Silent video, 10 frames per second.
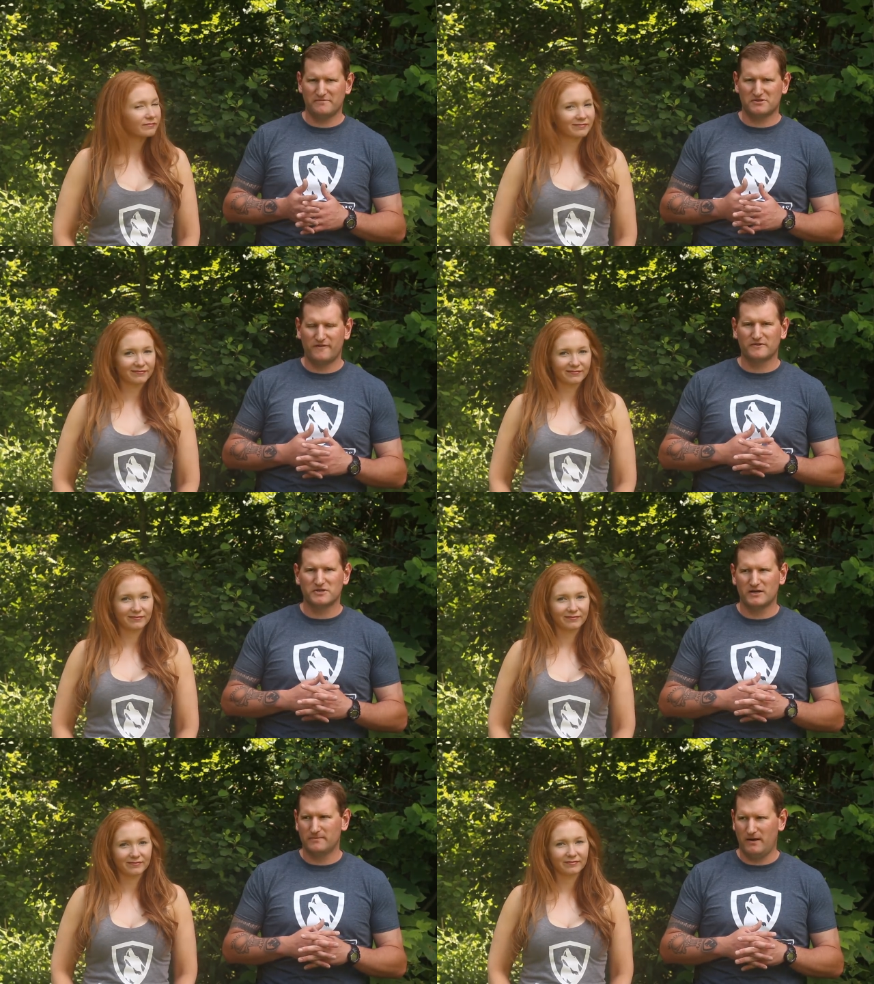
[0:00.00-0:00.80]
Speaker 1: have stuff to
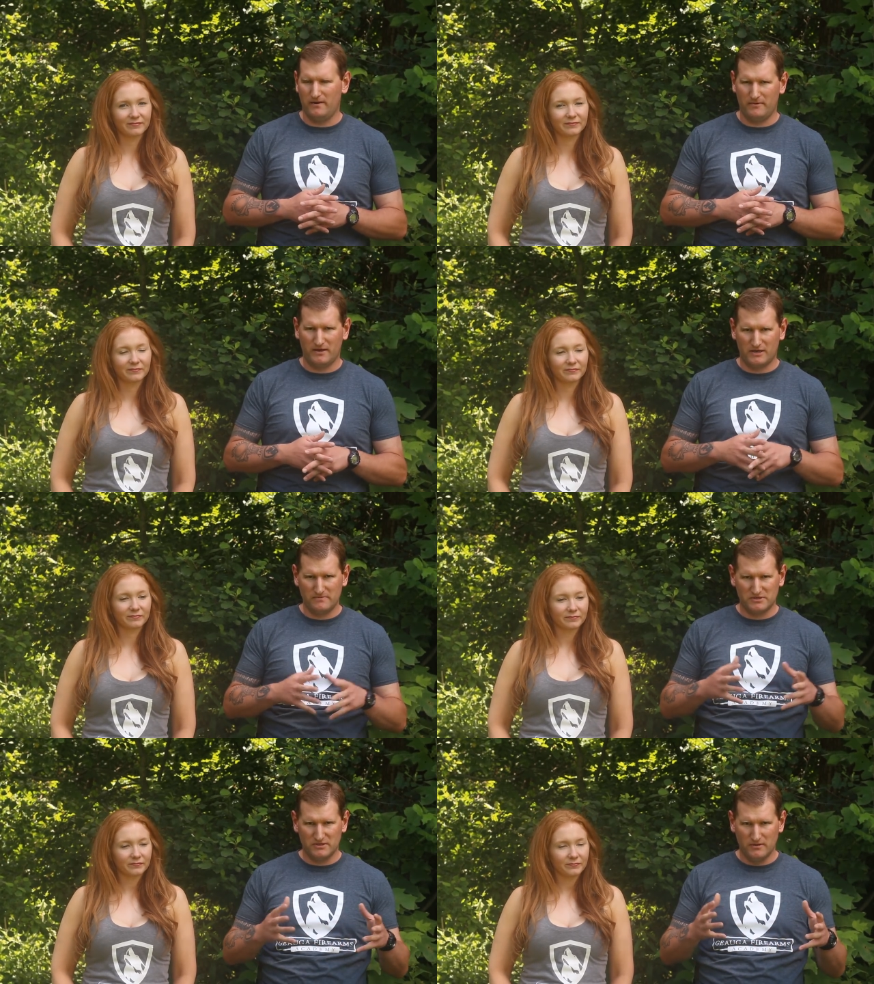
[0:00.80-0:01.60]
talk about. When it
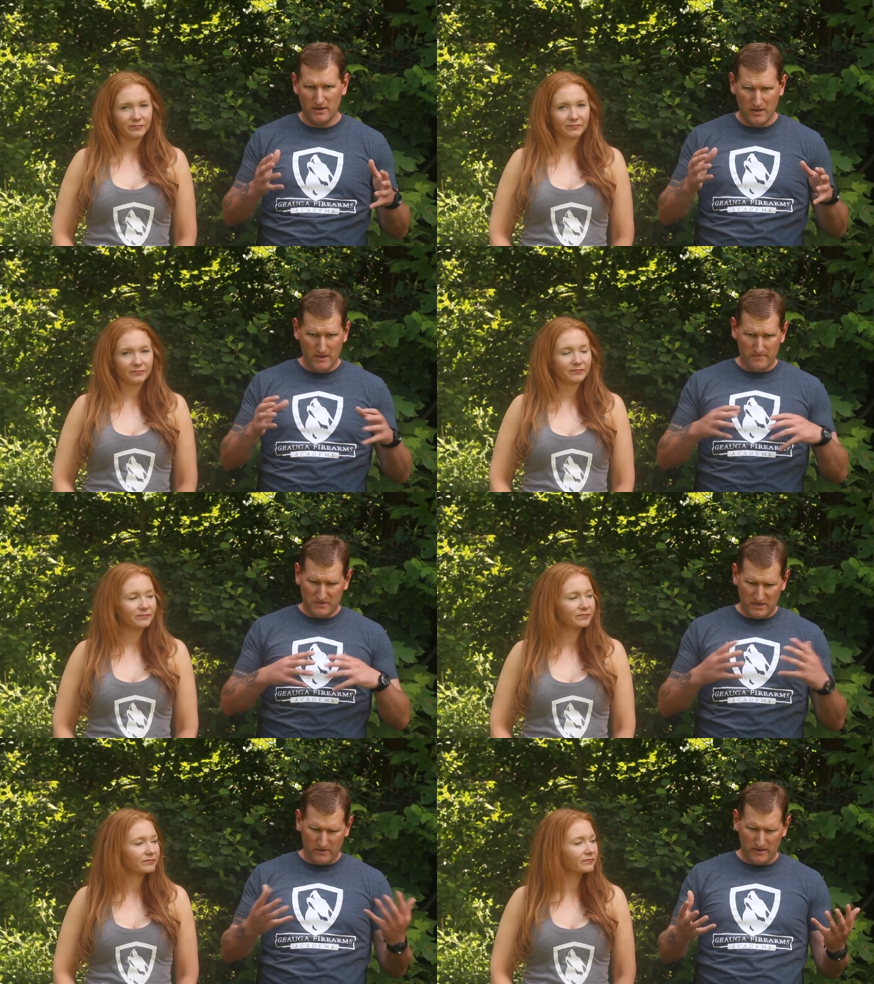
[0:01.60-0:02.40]
comes to
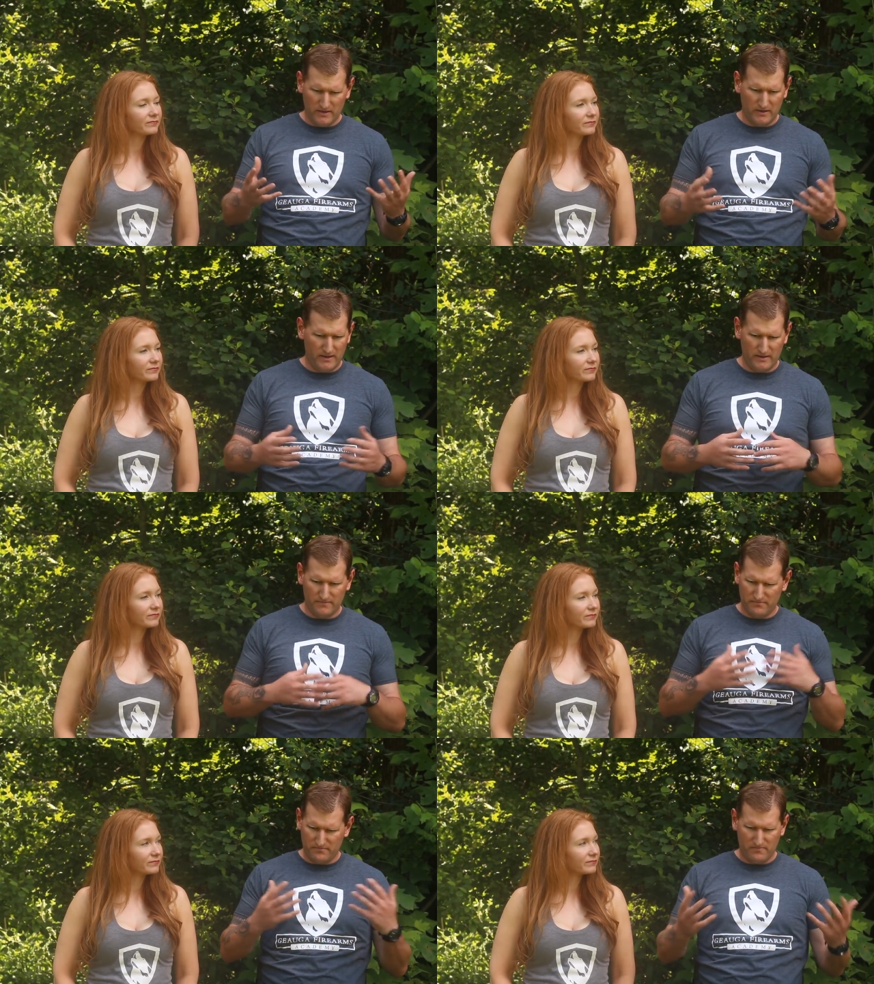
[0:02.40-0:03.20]
carrying,
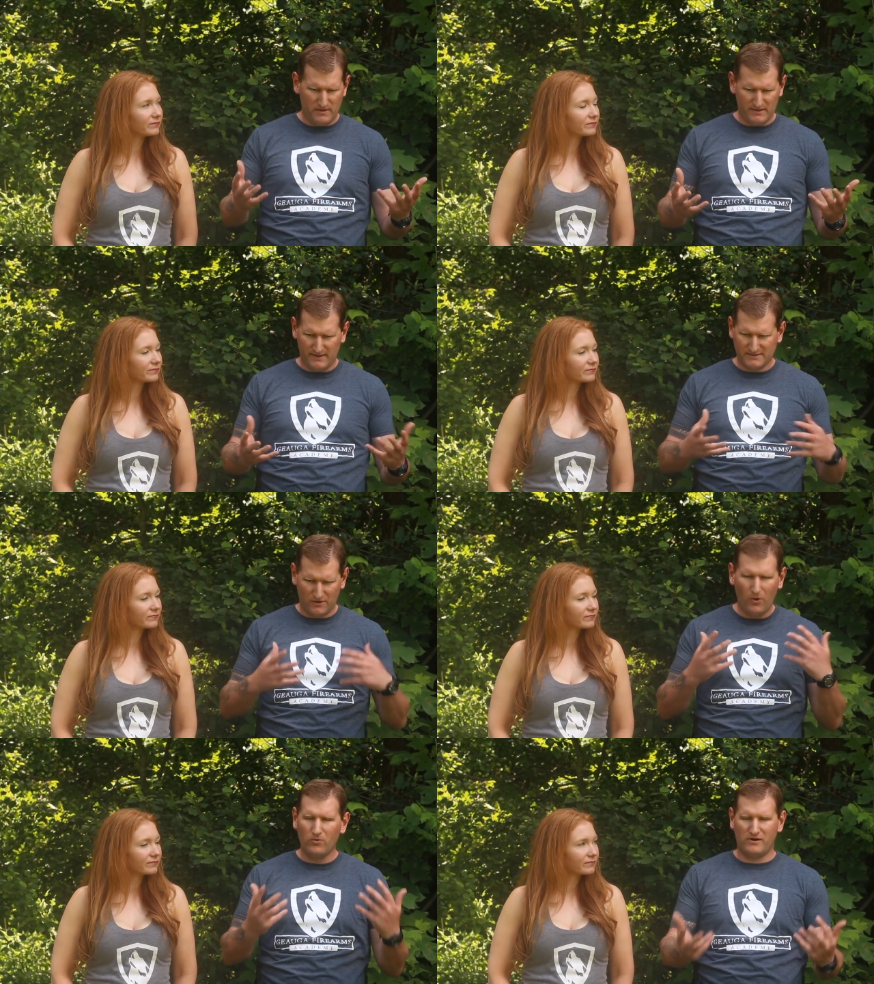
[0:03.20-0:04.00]
and it's a
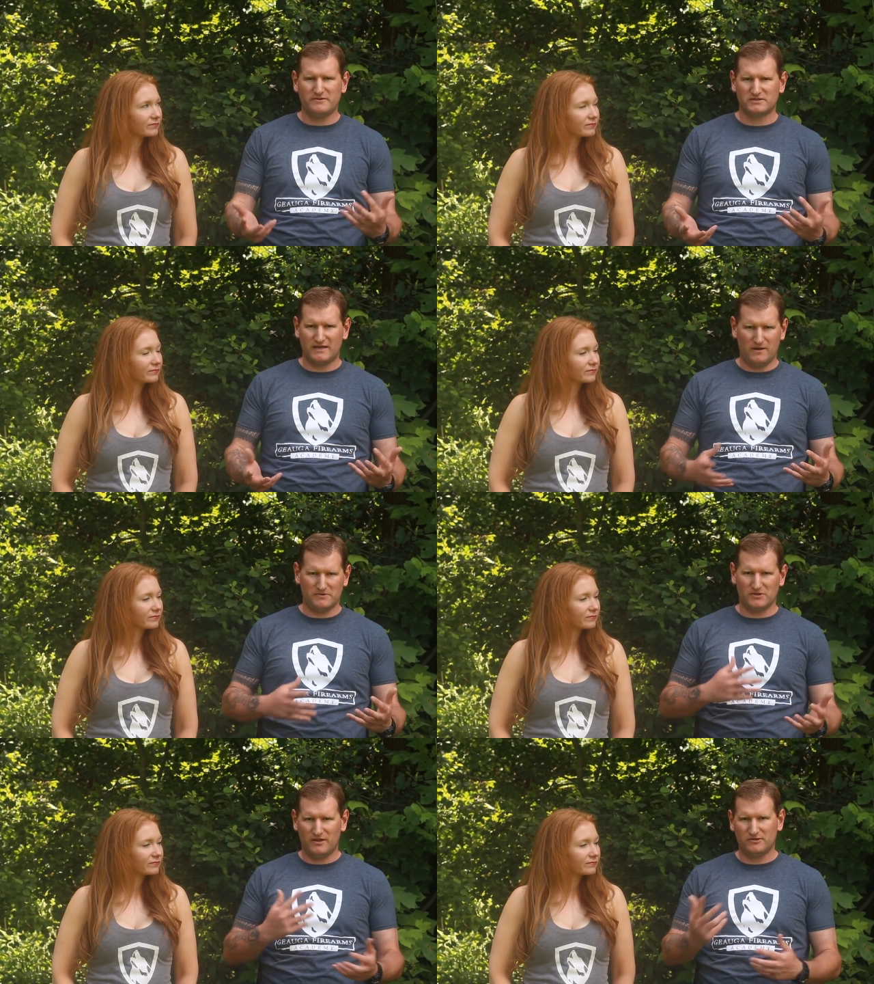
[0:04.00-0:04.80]
whole lifestyle, and
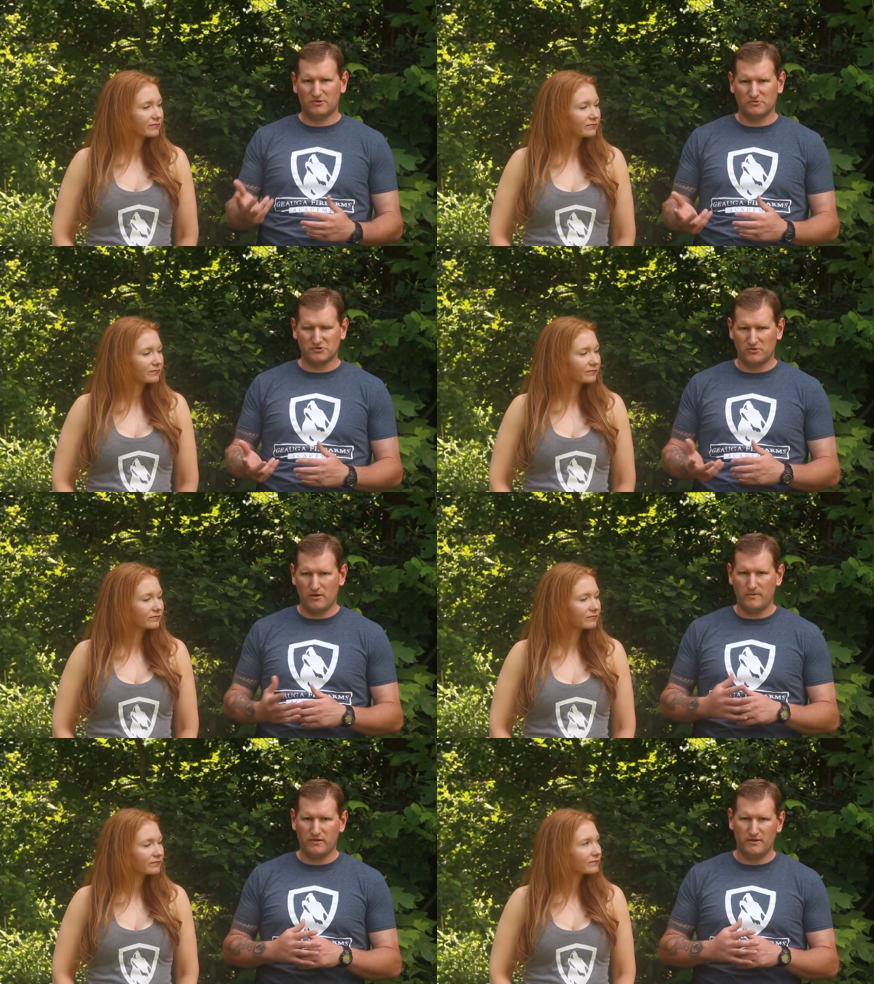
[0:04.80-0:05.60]
there's a lot that goes
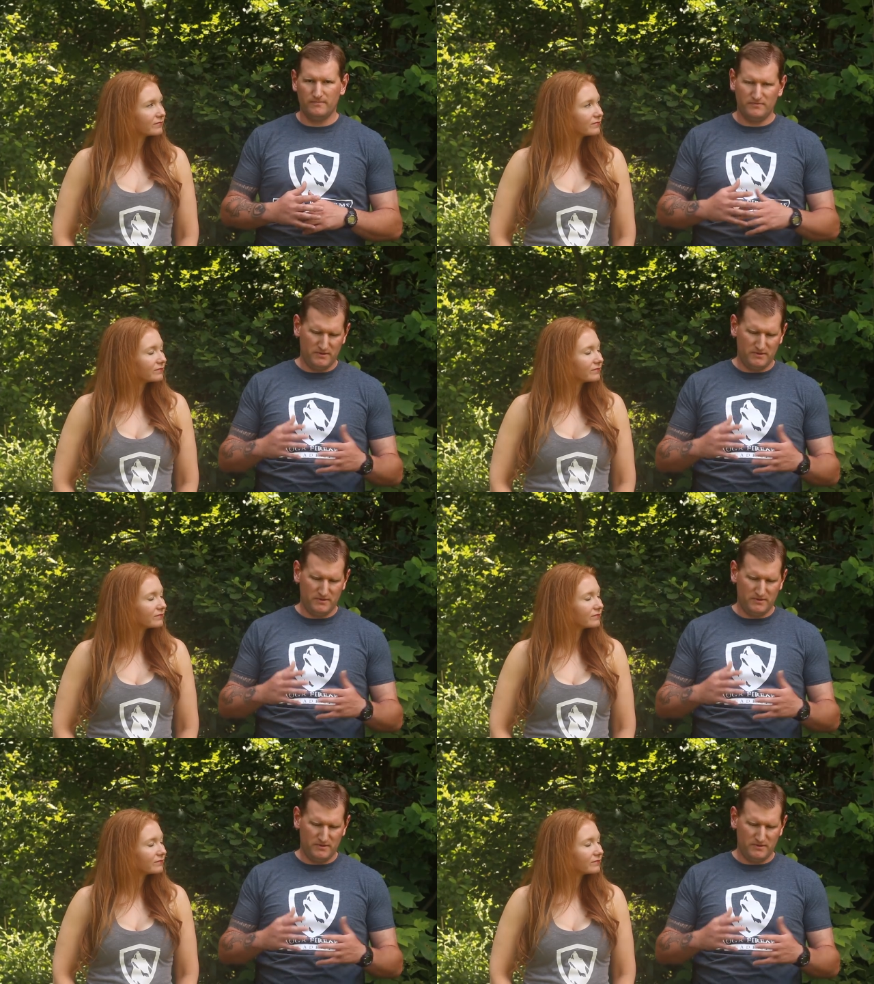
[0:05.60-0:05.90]
along with it.